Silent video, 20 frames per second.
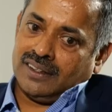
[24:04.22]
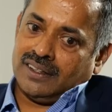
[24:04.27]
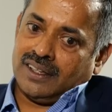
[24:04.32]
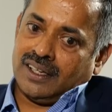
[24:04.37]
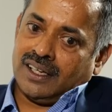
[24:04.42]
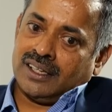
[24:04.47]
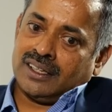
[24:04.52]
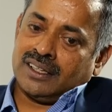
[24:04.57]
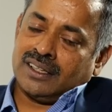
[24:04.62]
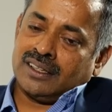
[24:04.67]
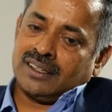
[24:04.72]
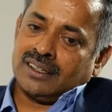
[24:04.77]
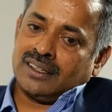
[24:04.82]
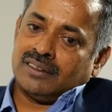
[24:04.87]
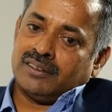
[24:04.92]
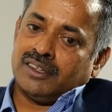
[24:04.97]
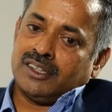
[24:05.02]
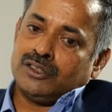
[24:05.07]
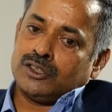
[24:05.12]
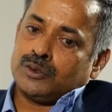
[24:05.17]
Nan
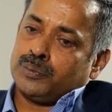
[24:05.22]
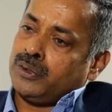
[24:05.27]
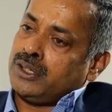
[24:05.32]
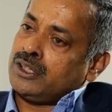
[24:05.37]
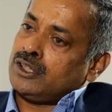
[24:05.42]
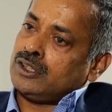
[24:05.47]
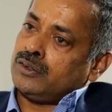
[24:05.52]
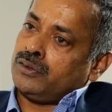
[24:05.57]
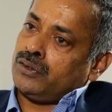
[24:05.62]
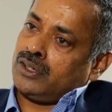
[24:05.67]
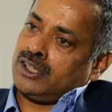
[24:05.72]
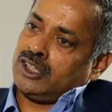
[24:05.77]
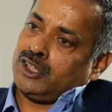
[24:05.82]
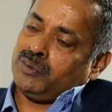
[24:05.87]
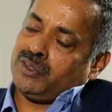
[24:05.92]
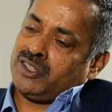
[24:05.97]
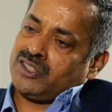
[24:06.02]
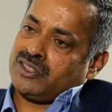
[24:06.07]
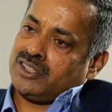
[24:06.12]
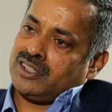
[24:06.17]
when you speak to the foreign
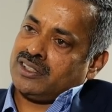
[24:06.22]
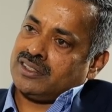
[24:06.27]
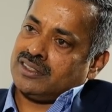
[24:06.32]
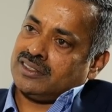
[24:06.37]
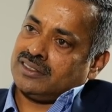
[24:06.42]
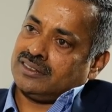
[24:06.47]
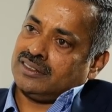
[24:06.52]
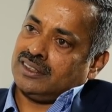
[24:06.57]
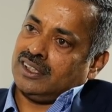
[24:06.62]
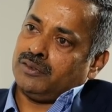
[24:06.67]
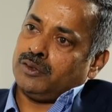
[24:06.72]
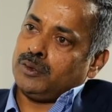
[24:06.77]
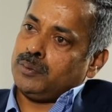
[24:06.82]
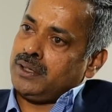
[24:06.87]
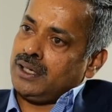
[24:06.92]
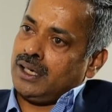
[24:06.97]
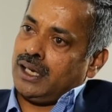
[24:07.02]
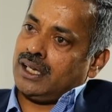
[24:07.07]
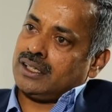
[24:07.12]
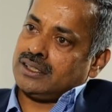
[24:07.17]
investors,
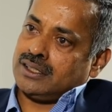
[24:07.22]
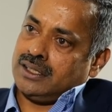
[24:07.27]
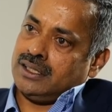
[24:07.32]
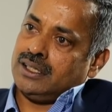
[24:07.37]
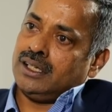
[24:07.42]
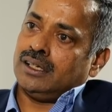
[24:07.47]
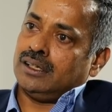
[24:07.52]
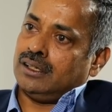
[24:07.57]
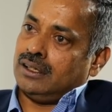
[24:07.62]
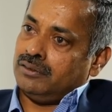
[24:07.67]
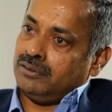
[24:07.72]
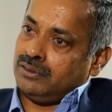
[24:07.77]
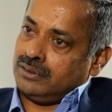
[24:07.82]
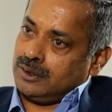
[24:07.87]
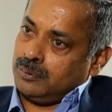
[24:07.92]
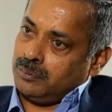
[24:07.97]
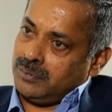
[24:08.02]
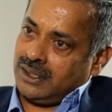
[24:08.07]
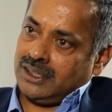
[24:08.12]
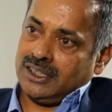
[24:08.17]
everybody likes India and
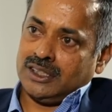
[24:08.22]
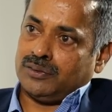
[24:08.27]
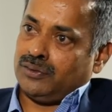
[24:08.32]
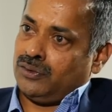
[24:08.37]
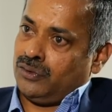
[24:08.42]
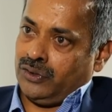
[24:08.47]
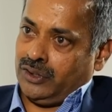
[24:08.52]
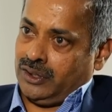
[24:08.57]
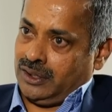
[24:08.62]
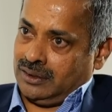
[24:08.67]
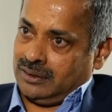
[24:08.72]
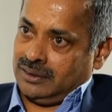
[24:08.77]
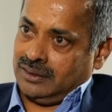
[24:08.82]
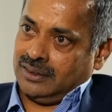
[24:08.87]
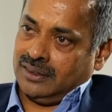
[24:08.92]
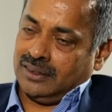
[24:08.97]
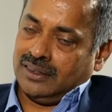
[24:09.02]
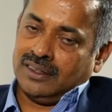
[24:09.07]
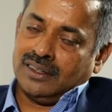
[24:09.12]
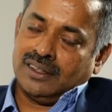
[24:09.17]
the money is flowing
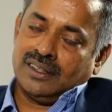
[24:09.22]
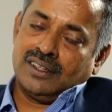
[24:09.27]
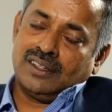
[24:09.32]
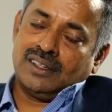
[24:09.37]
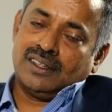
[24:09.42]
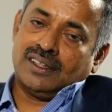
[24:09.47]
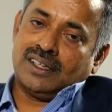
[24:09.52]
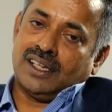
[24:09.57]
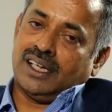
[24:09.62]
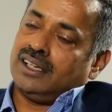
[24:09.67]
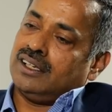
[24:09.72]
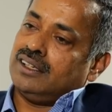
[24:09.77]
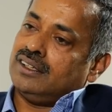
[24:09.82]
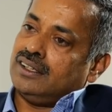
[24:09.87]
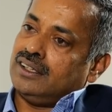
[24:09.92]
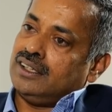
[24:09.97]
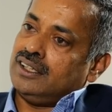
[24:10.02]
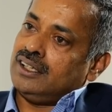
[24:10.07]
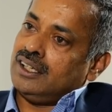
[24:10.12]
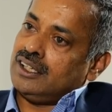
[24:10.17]
and
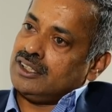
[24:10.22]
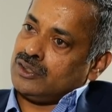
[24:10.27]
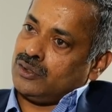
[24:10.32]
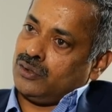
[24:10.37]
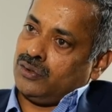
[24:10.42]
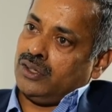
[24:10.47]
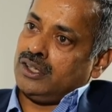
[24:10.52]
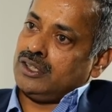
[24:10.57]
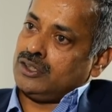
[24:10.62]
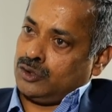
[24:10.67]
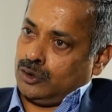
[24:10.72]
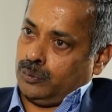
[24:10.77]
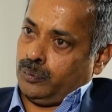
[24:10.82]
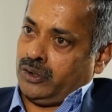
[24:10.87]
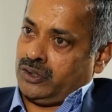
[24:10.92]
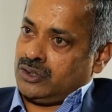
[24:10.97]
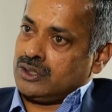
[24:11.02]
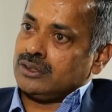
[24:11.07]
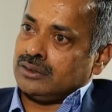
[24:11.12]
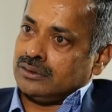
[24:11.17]
India is growing so
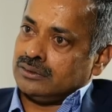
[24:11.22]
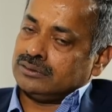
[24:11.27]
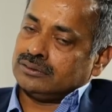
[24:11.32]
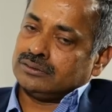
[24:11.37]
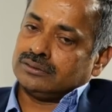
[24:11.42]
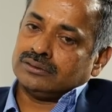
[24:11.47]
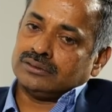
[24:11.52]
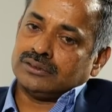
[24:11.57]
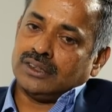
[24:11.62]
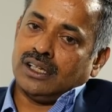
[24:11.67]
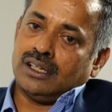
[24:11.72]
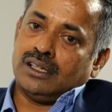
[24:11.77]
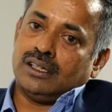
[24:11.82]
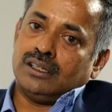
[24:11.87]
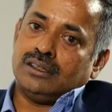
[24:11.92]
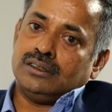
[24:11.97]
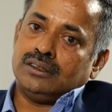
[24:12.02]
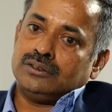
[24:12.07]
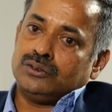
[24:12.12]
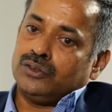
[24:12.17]
much.
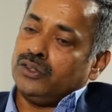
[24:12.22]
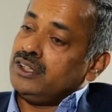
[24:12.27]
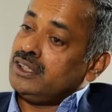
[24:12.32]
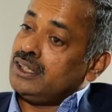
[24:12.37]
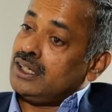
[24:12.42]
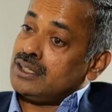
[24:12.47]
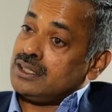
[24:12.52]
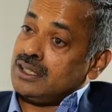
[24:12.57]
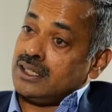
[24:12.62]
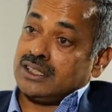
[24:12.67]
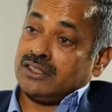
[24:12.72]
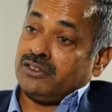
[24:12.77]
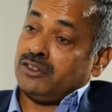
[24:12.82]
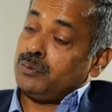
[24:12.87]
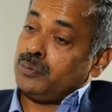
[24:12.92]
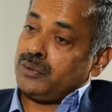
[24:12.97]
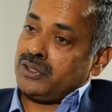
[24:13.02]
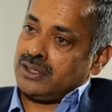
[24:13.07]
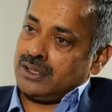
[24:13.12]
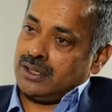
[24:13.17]
It's growing at
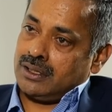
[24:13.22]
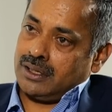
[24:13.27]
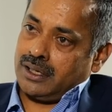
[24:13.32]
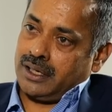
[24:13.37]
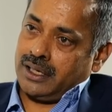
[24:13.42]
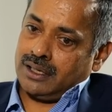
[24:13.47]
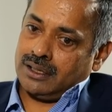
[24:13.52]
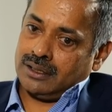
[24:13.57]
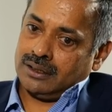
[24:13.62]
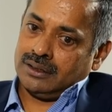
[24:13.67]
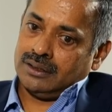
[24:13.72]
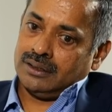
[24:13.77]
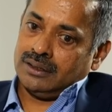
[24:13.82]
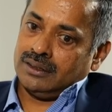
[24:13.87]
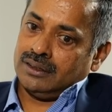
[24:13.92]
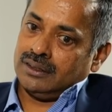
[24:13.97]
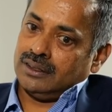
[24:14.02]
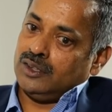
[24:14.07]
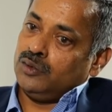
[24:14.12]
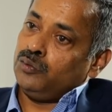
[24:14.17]
6-7% rate.
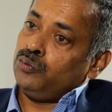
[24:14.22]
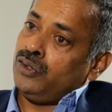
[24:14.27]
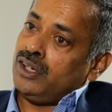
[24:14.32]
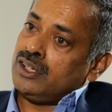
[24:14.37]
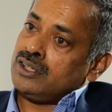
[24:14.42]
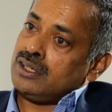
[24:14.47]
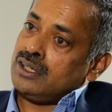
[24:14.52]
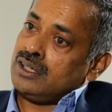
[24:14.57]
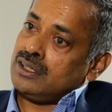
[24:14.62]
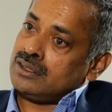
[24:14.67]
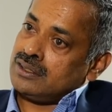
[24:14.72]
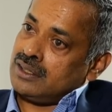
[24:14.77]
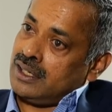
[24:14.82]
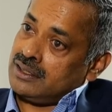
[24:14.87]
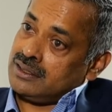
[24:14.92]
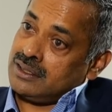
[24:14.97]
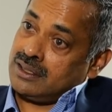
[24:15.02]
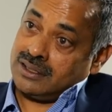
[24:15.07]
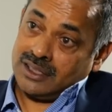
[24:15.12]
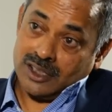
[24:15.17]
Inflation is
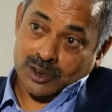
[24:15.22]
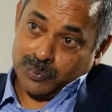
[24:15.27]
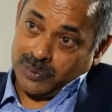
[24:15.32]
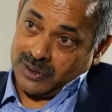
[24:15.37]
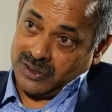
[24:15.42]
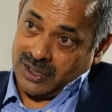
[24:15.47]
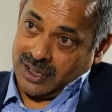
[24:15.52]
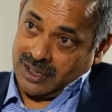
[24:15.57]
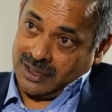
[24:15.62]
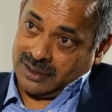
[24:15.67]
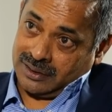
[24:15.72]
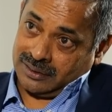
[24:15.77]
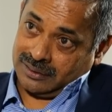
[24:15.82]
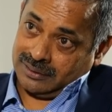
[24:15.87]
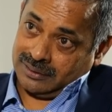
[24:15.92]
less than 6%.